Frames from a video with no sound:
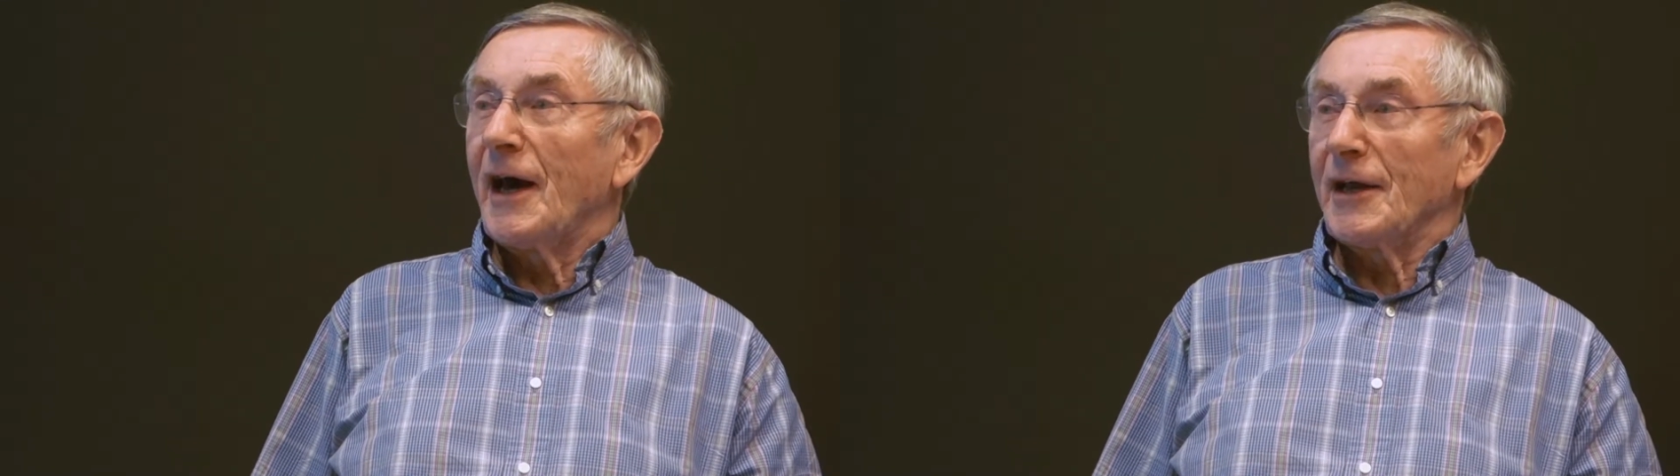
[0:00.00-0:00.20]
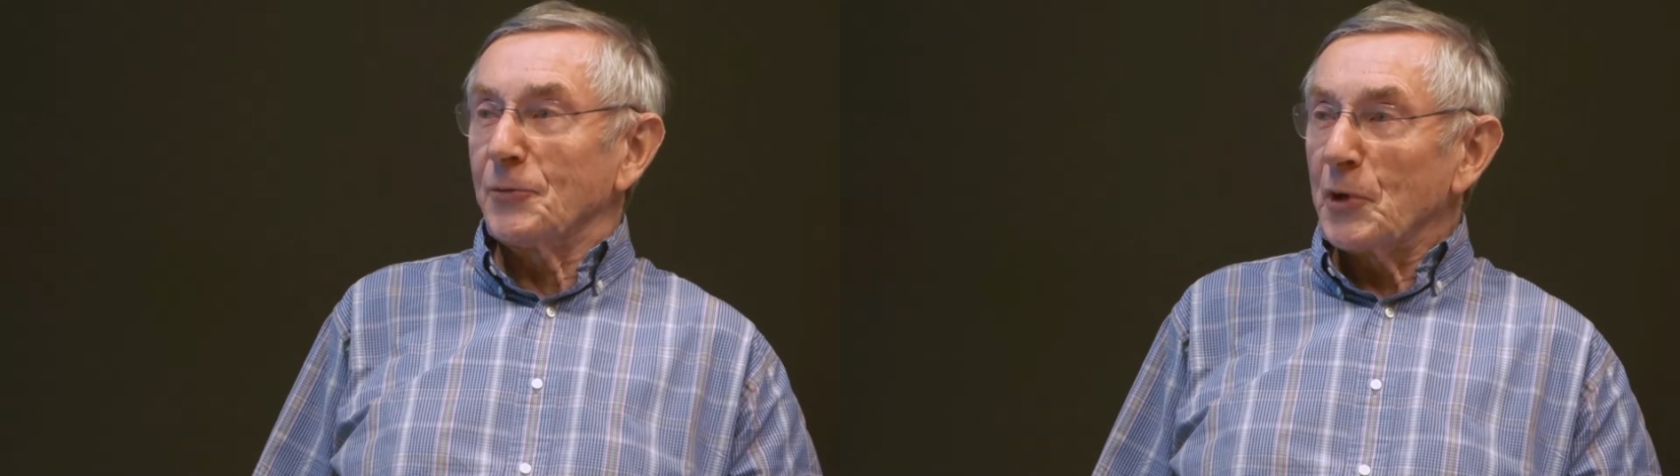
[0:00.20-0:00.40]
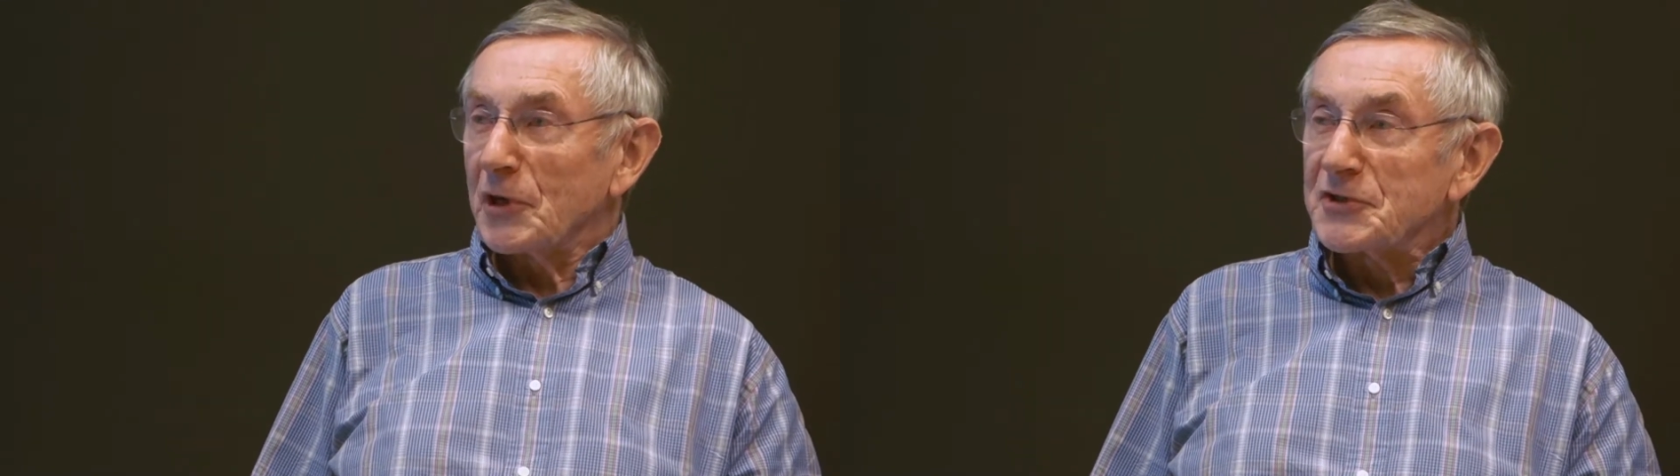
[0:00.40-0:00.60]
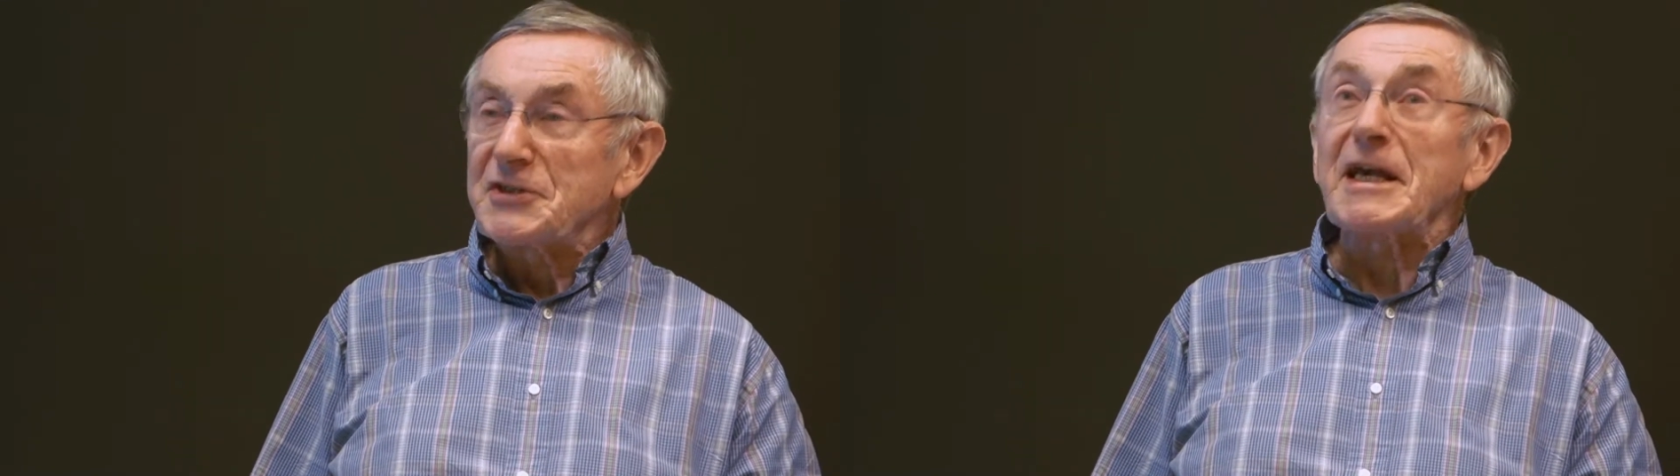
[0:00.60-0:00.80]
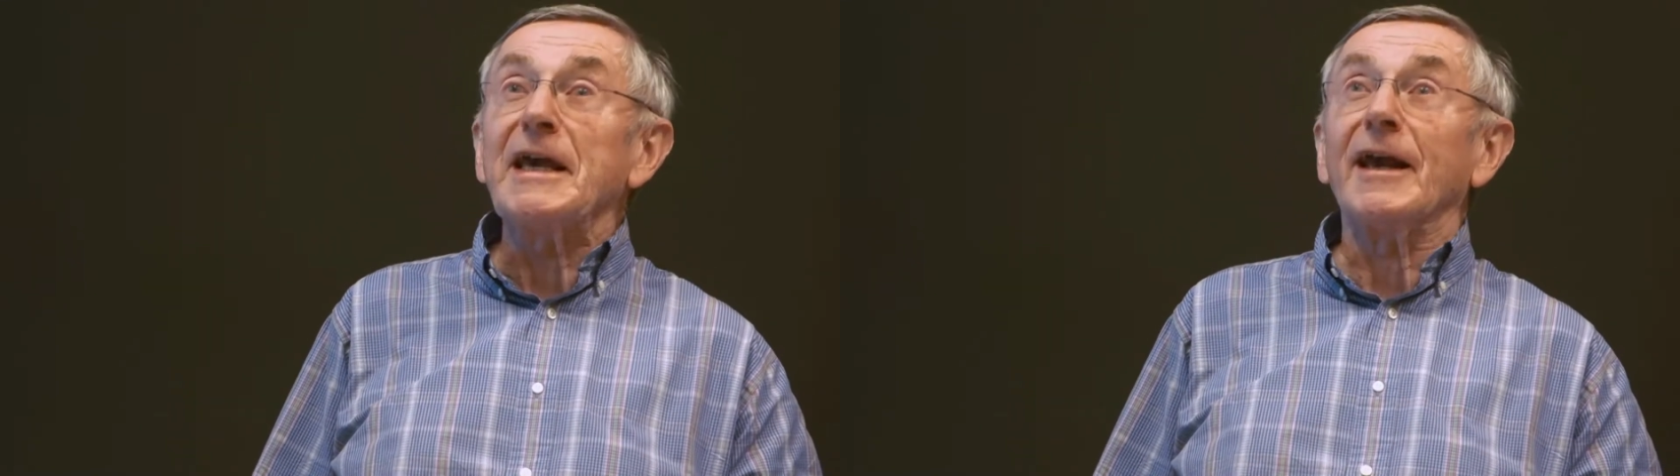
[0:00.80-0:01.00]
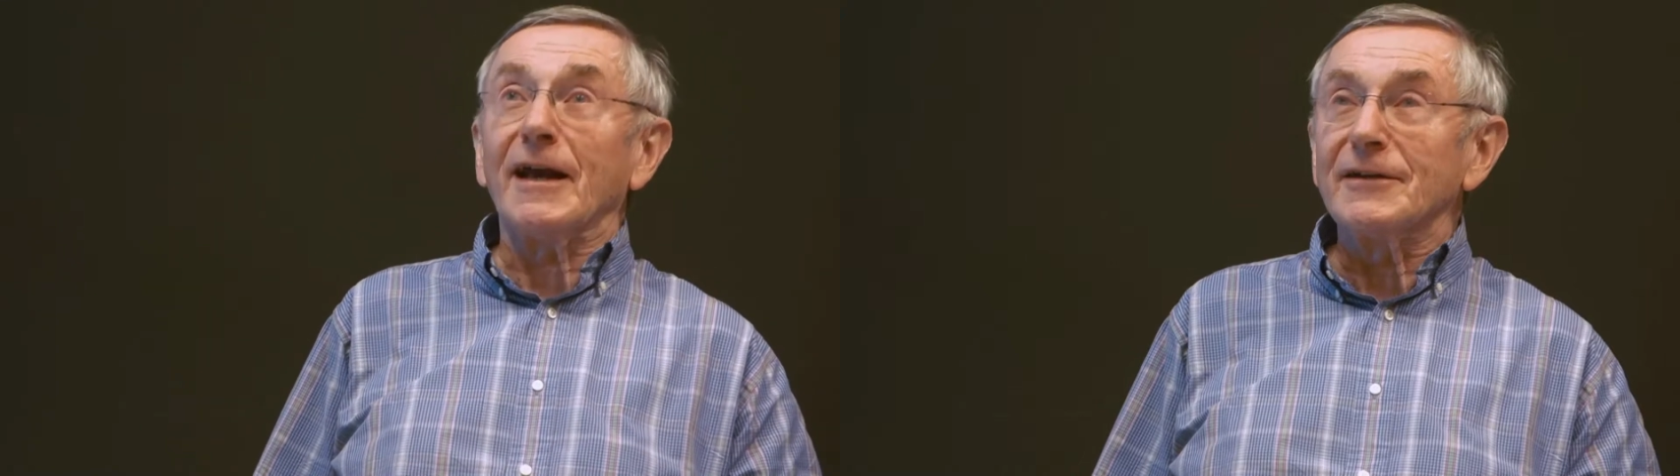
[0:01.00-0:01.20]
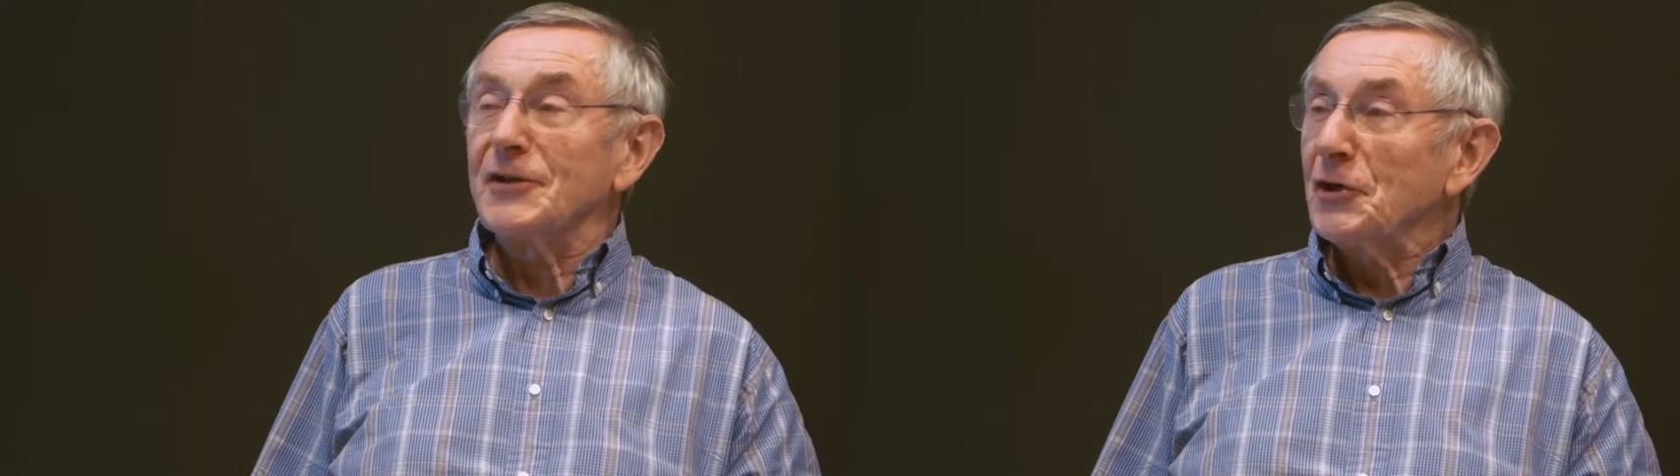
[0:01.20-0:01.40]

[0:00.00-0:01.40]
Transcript: and we are seeing the